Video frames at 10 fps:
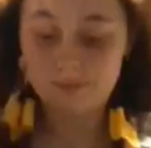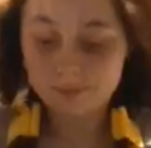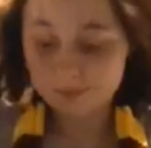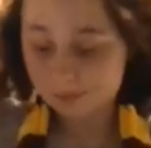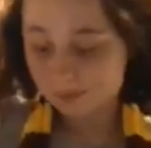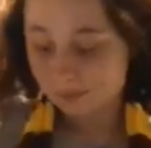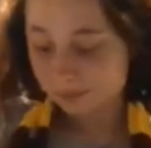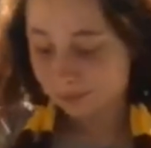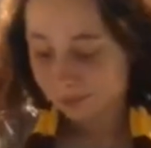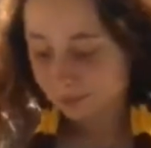
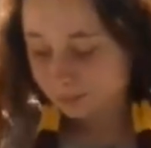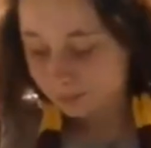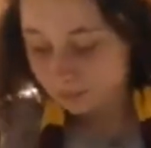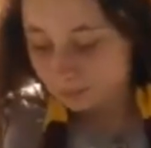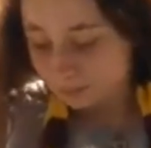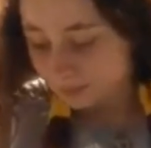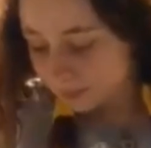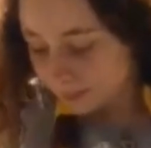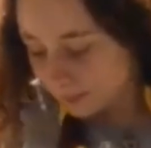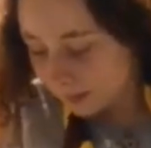
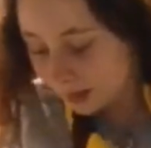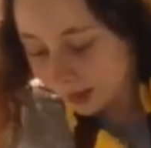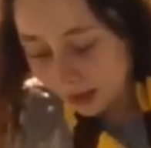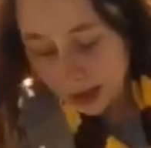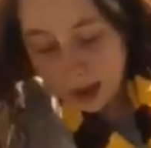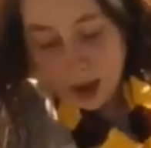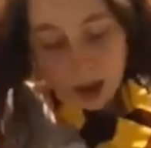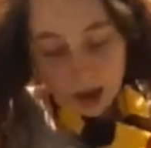(silence)